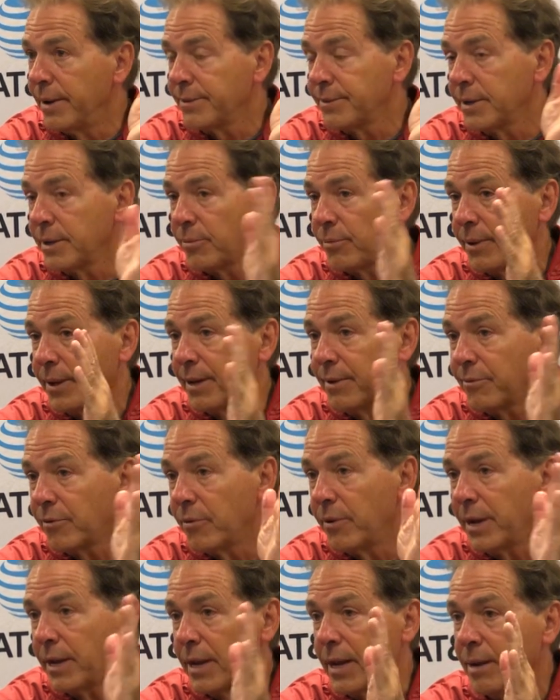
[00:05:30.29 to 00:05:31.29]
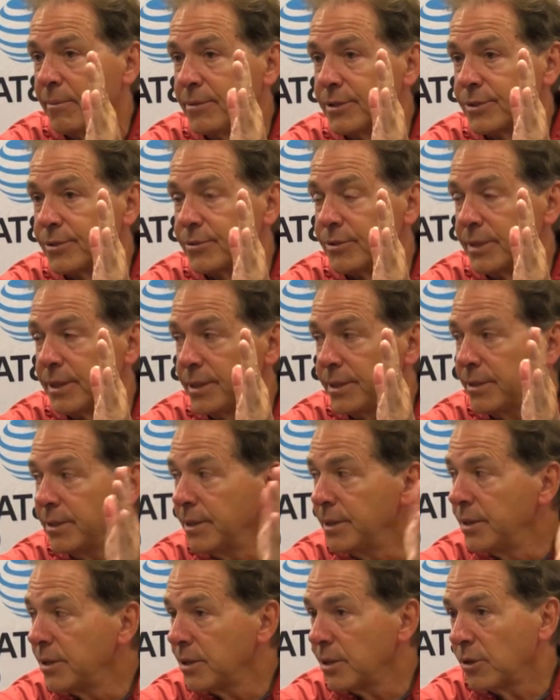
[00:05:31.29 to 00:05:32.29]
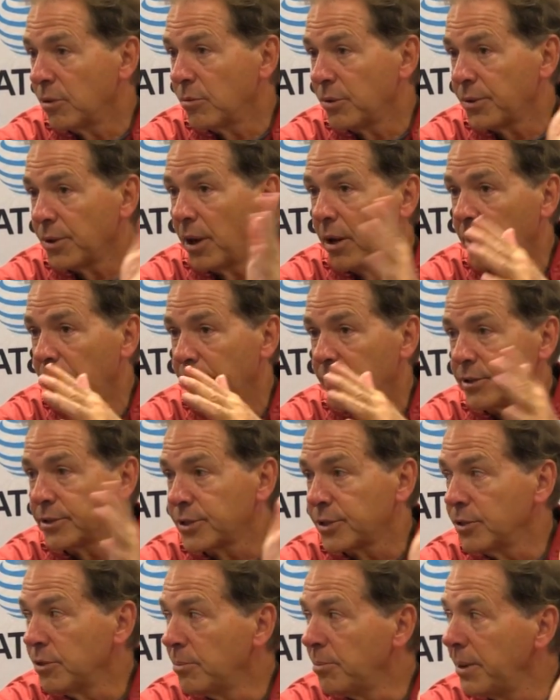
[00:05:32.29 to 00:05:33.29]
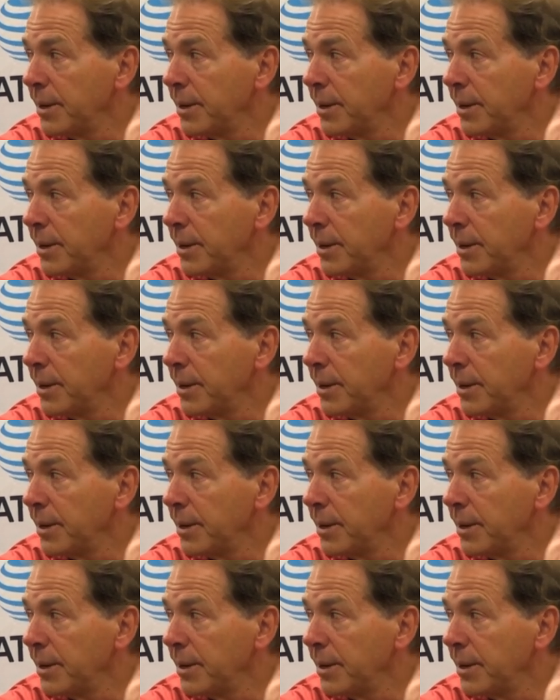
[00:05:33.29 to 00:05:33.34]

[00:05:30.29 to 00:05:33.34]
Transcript: I think we have great chemistry, with all of our skilled